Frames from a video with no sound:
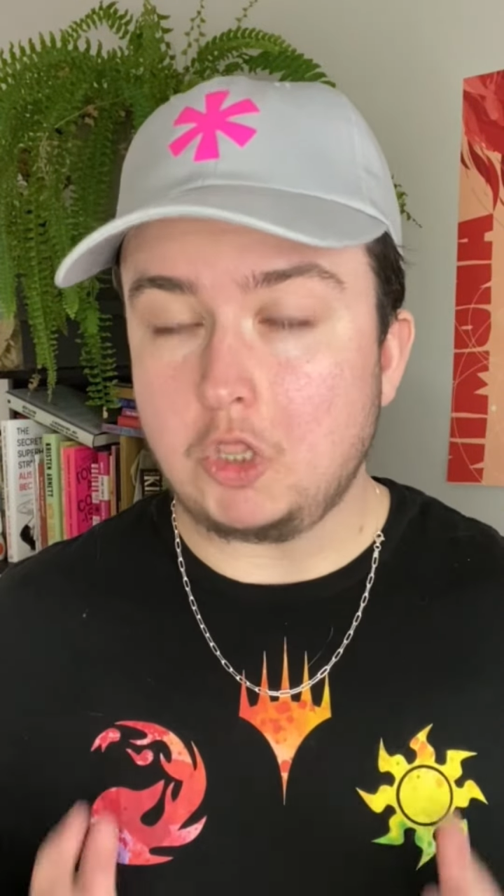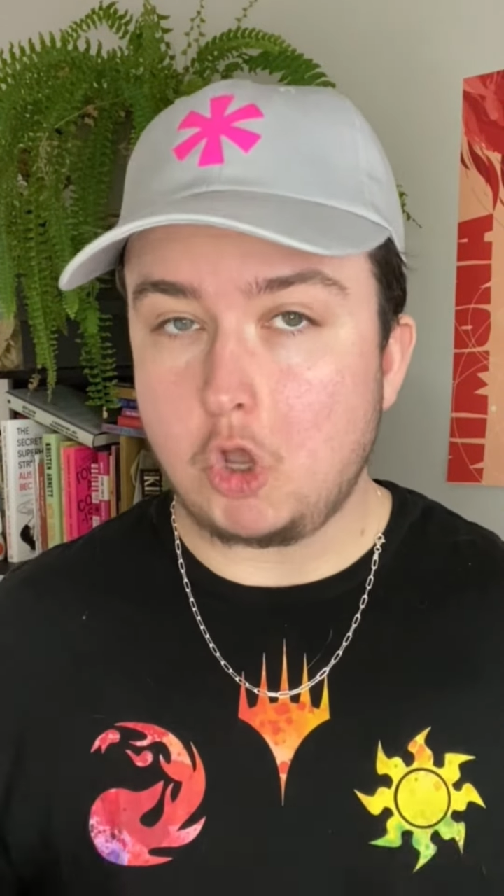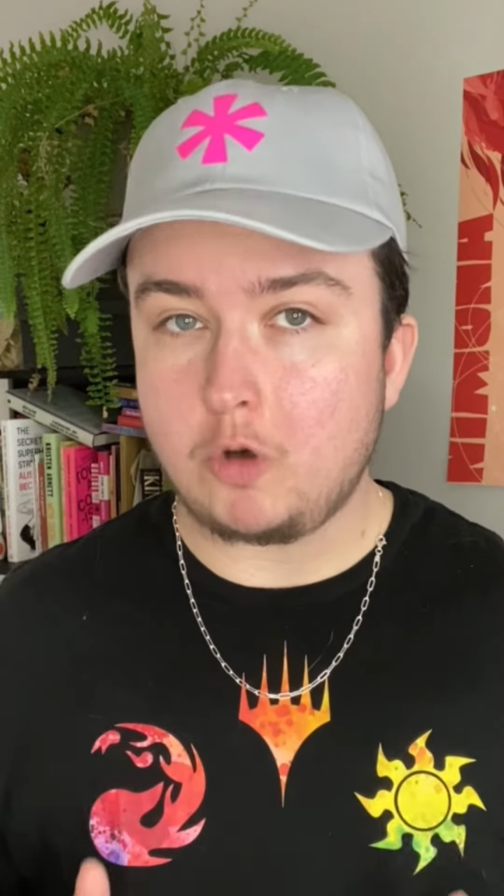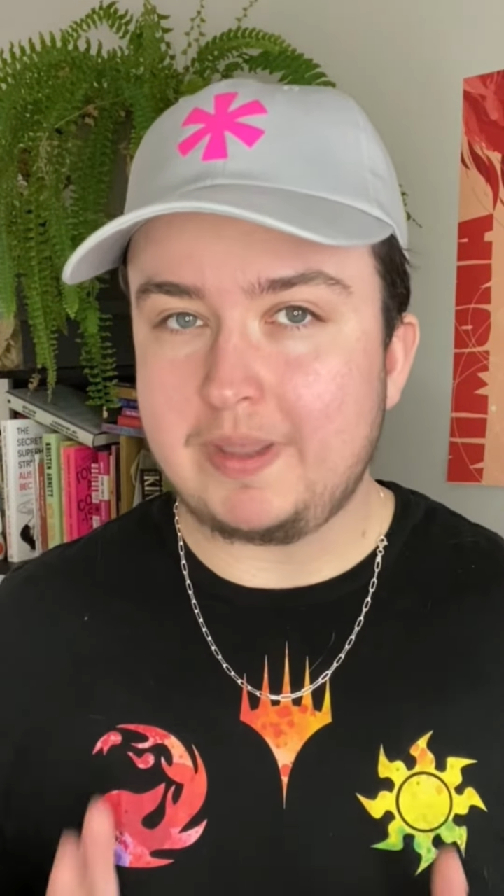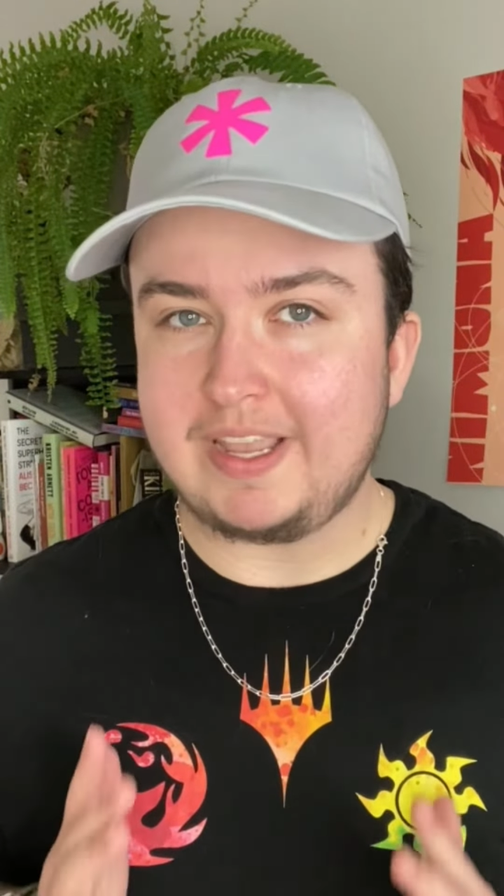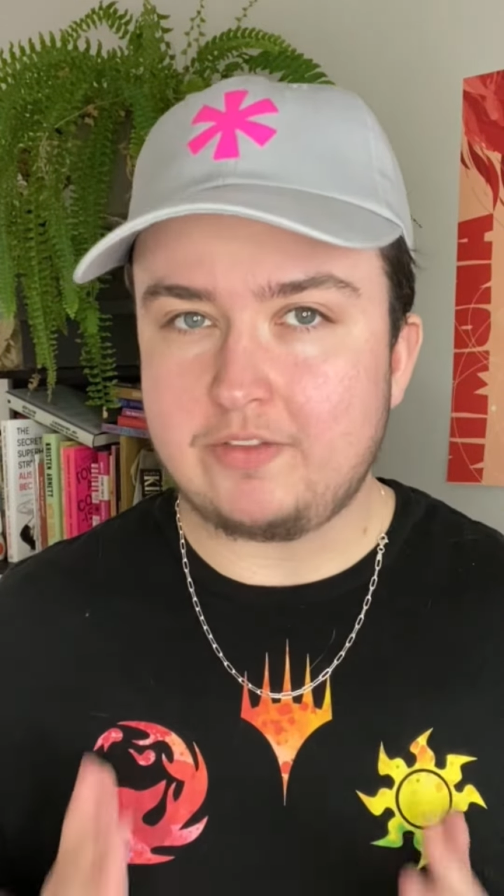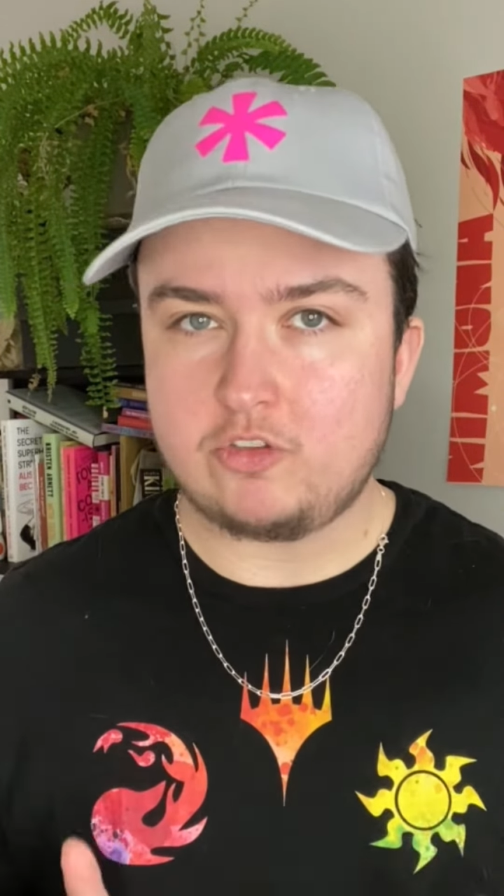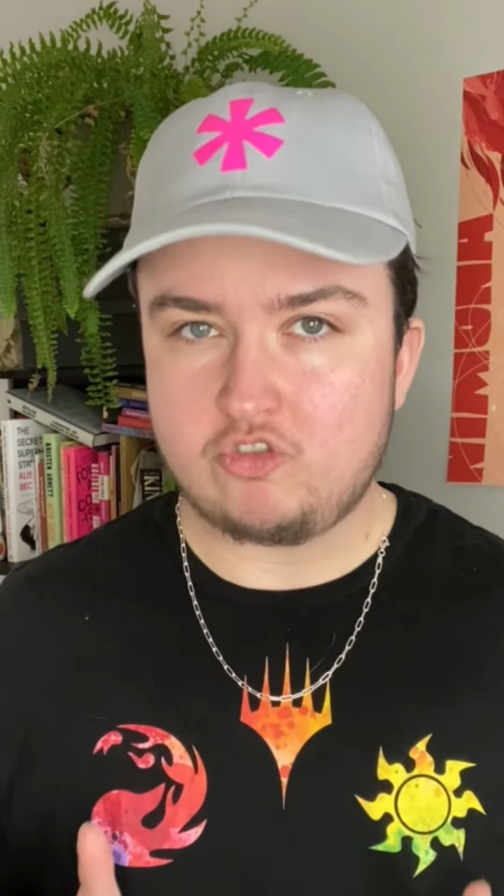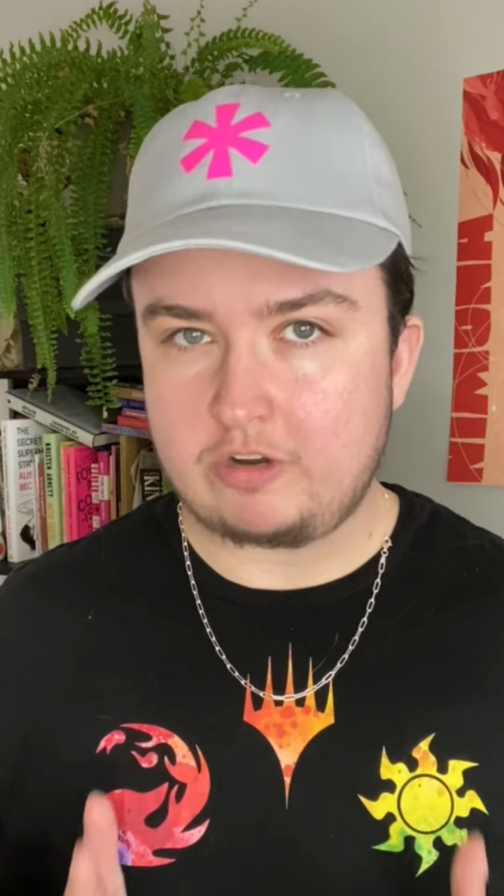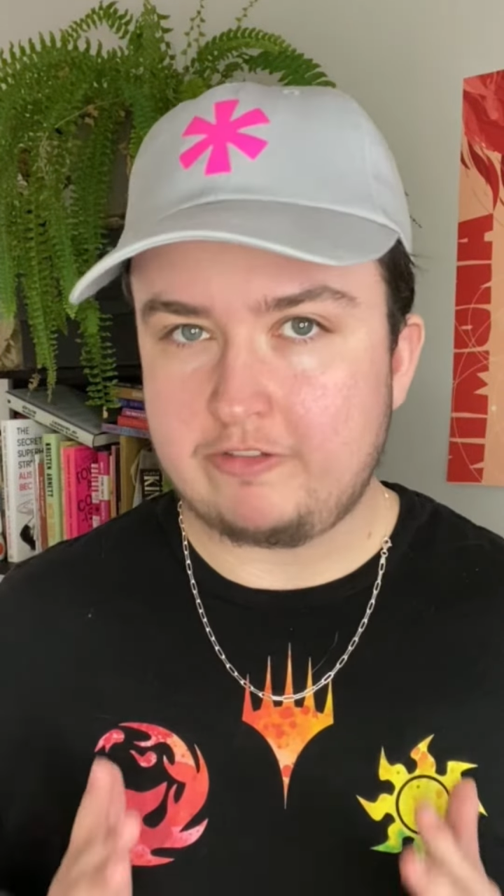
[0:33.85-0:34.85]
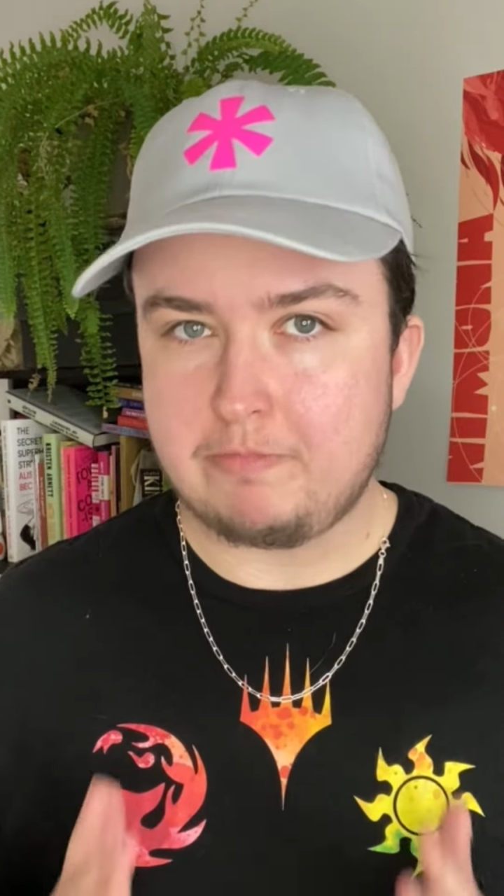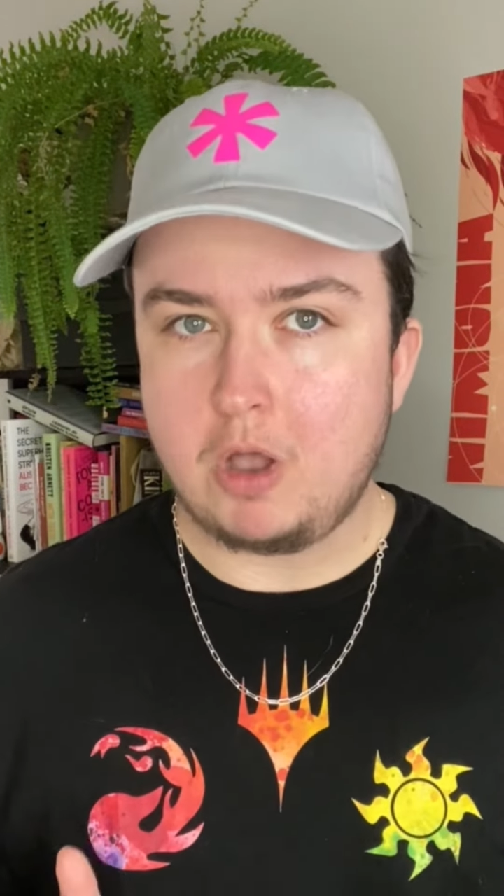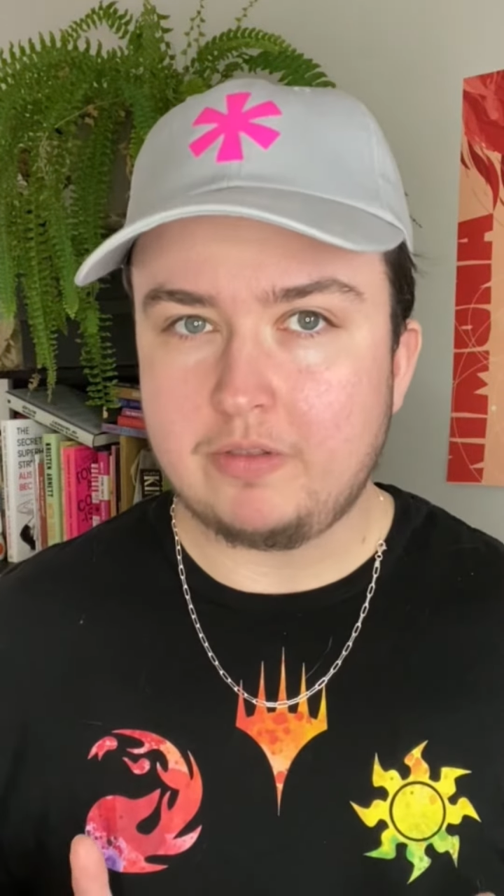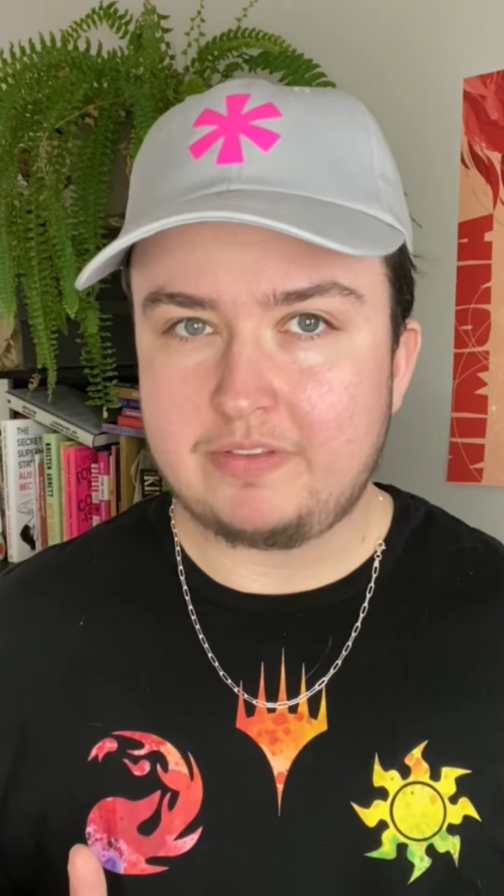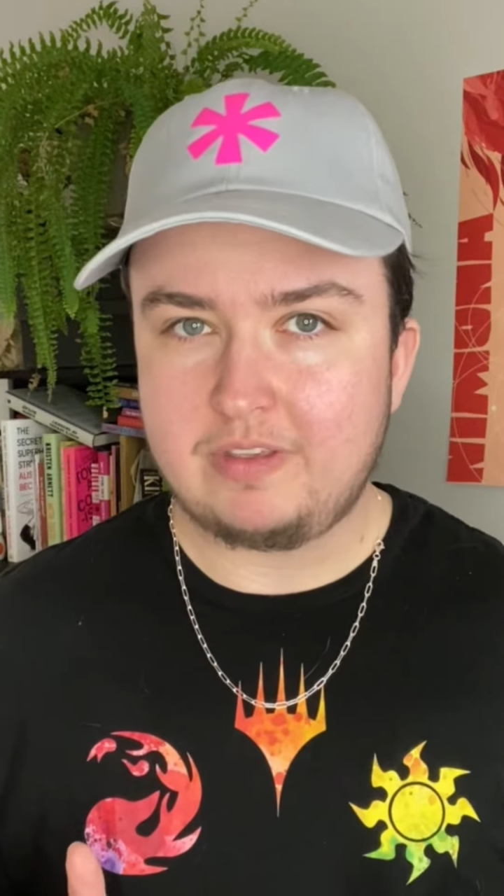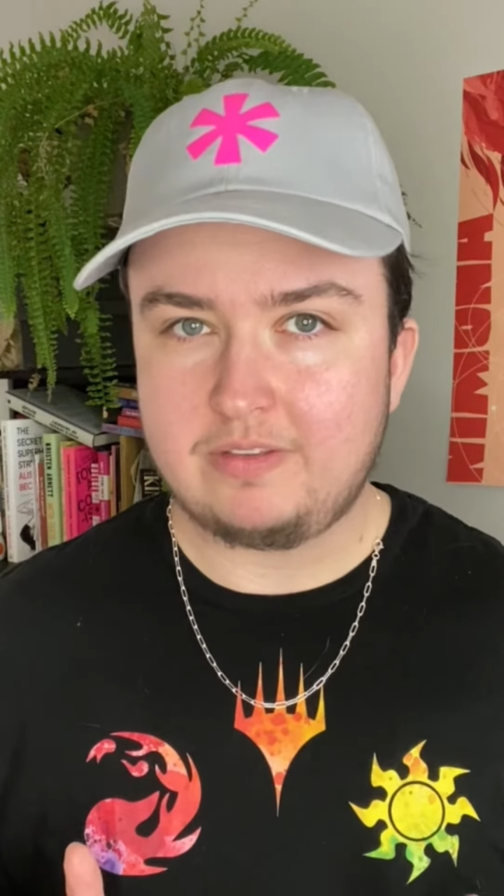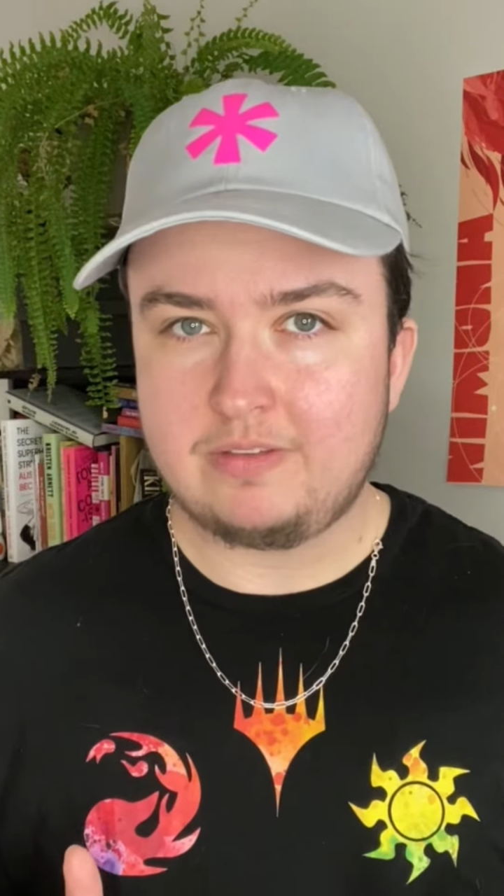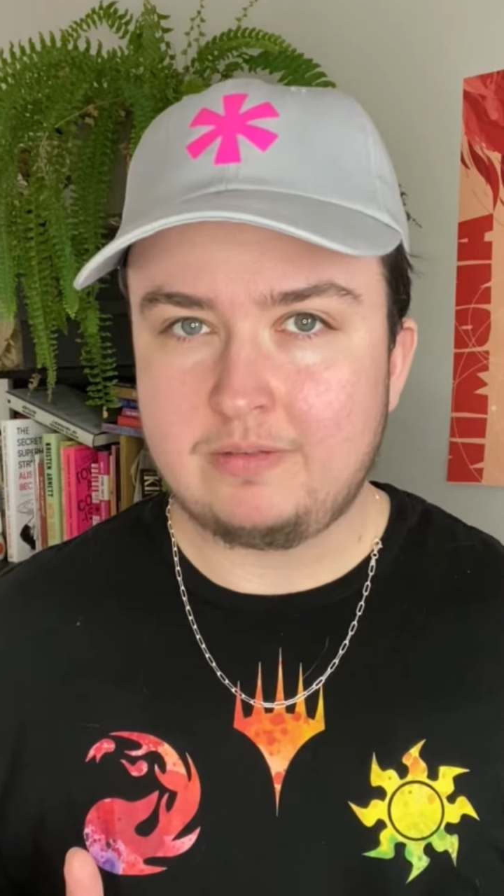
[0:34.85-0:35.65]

alarming and destructive policies.